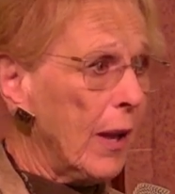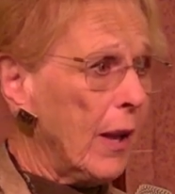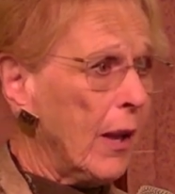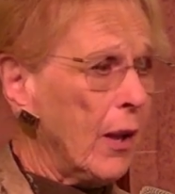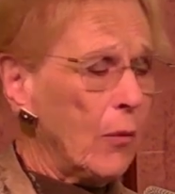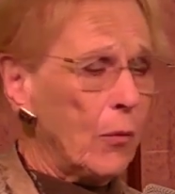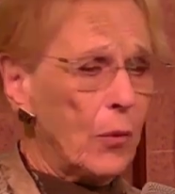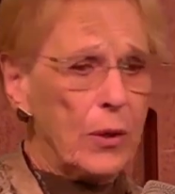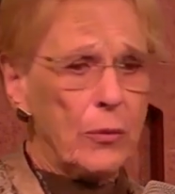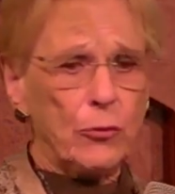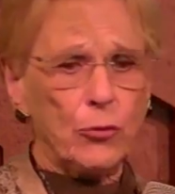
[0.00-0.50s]

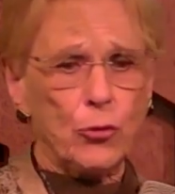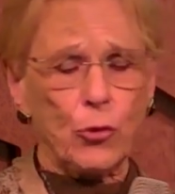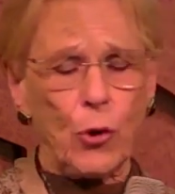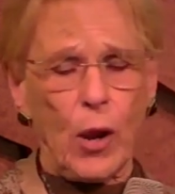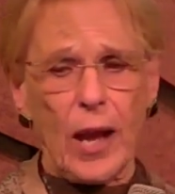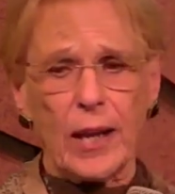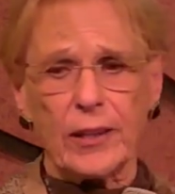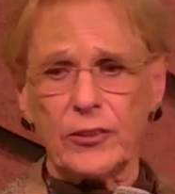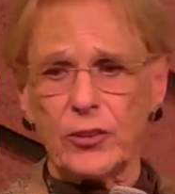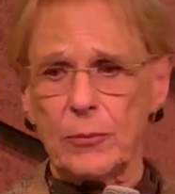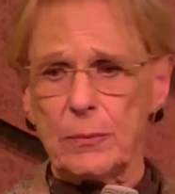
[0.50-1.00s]
We've
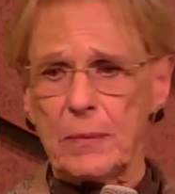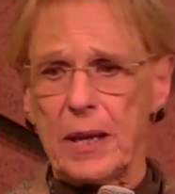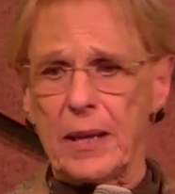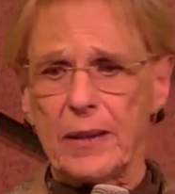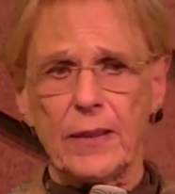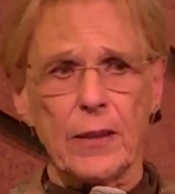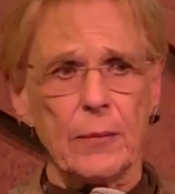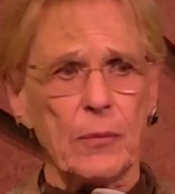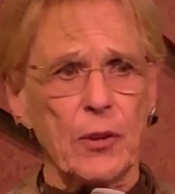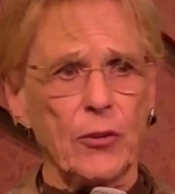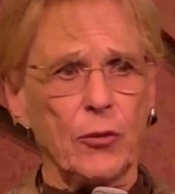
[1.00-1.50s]
tried to make
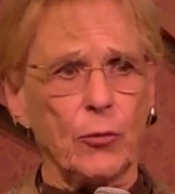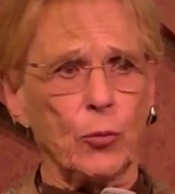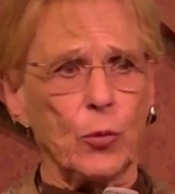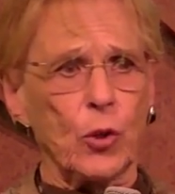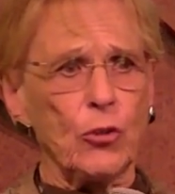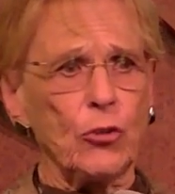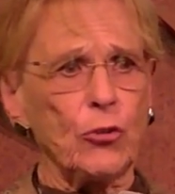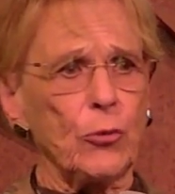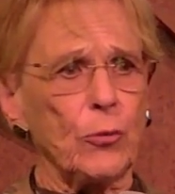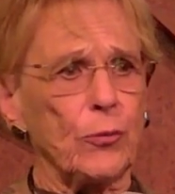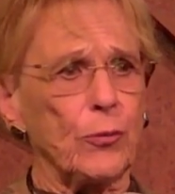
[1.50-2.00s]
them as
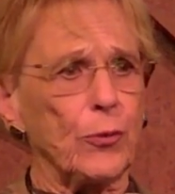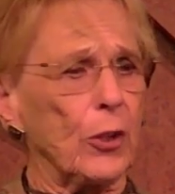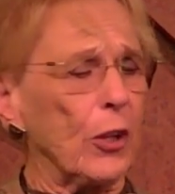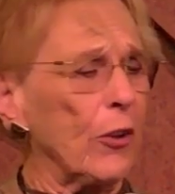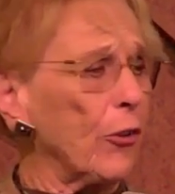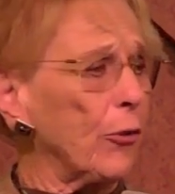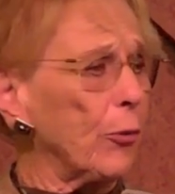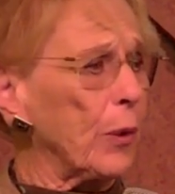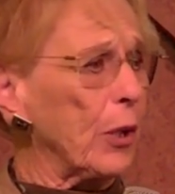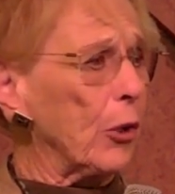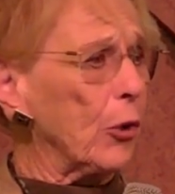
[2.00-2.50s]
worshipful
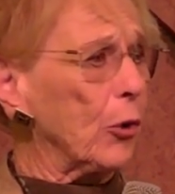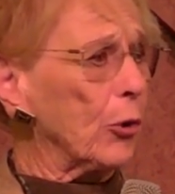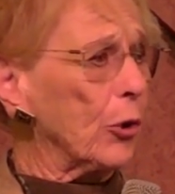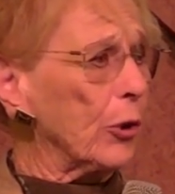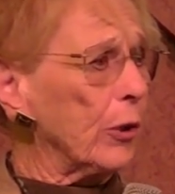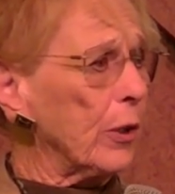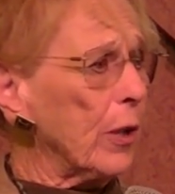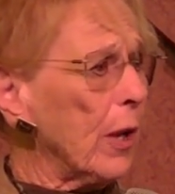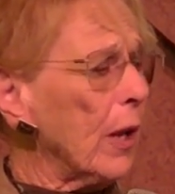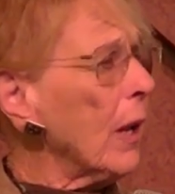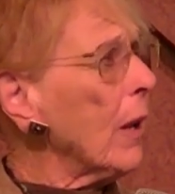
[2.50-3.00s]
as we could,